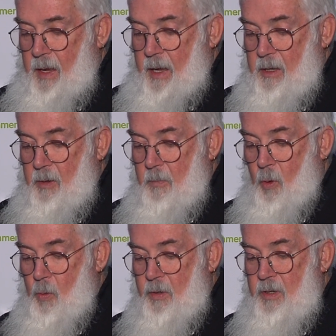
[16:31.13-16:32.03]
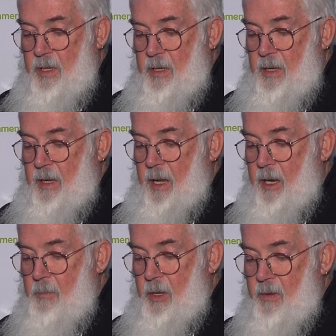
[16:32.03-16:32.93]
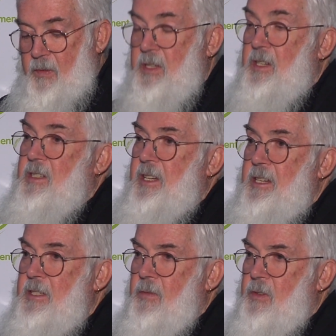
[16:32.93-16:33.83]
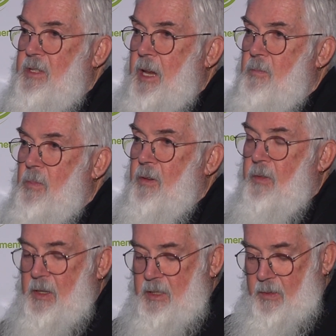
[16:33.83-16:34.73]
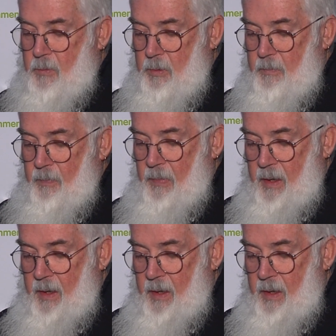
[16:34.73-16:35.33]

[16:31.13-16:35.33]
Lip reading: and an important element of the success of the Sunbury Festival,